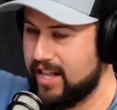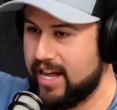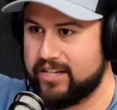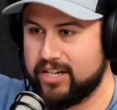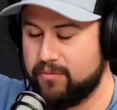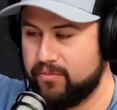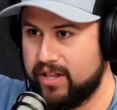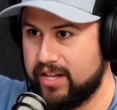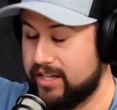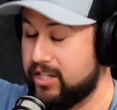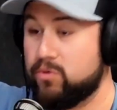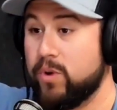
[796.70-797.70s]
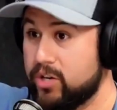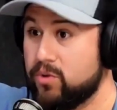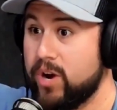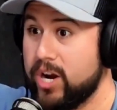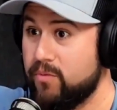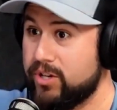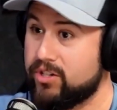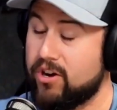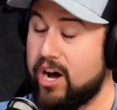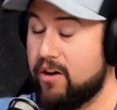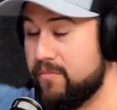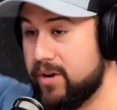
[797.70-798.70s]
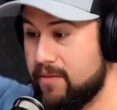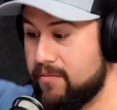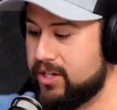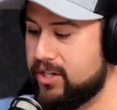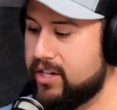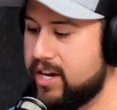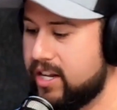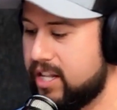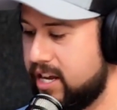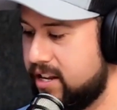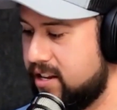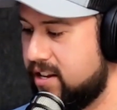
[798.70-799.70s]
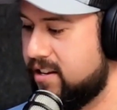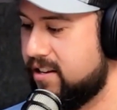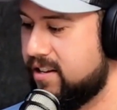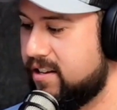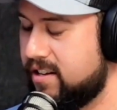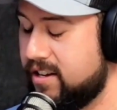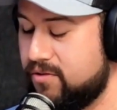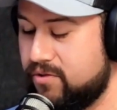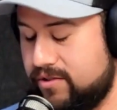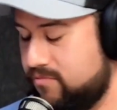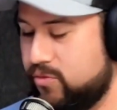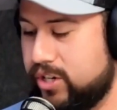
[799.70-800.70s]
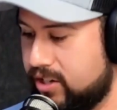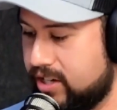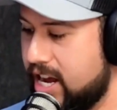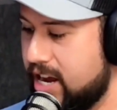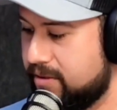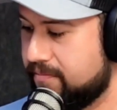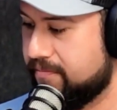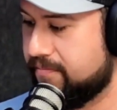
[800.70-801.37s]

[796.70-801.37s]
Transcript: the last couple since 2020 we saw how, right. how much it, it, it, we just climbed